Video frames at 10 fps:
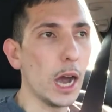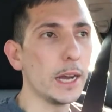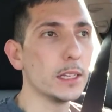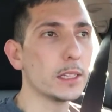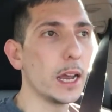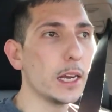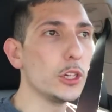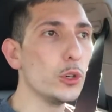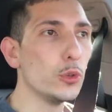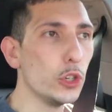I decided
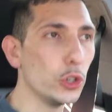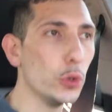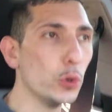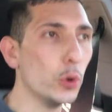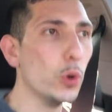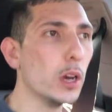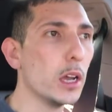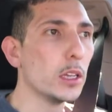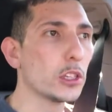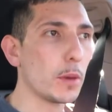to do
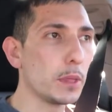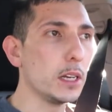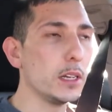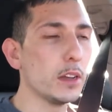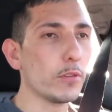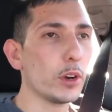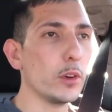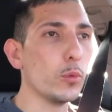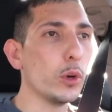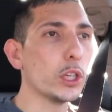something
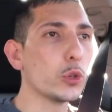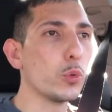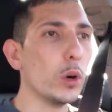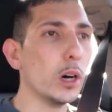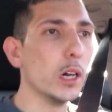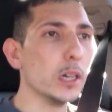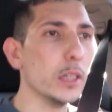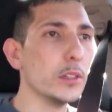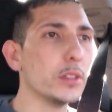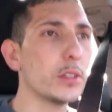different, which
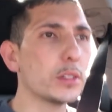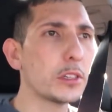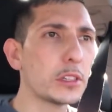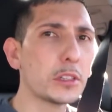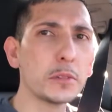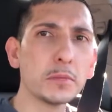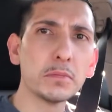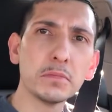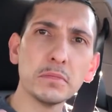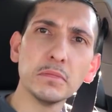was
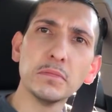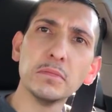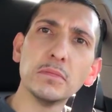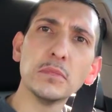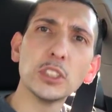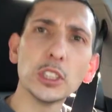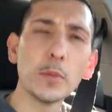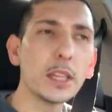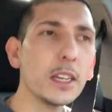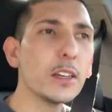something